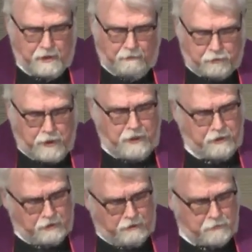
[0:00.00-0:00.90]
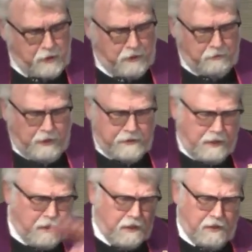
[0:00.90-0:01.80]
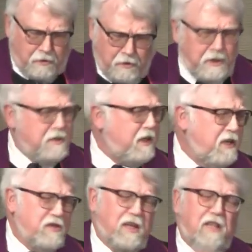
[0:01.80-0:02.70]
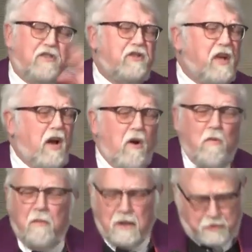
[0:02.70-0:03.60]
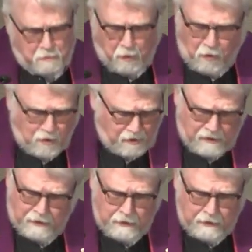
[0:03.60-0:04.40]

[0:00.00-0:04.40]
of gender identity and orientation, and so much more.